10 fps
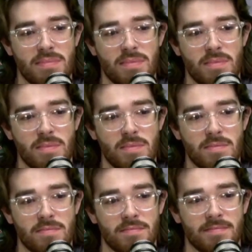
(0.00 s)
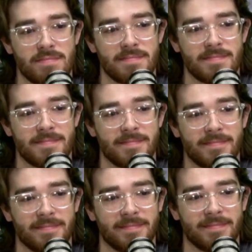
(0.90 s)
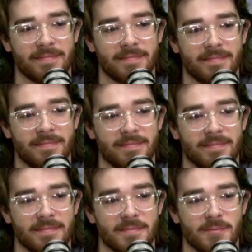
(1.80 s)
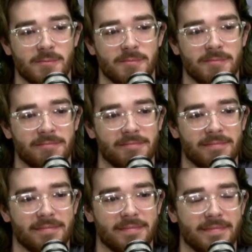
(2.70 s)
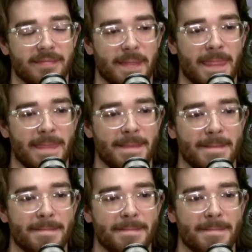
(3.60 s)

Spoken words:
No words are spoken by the person on screen.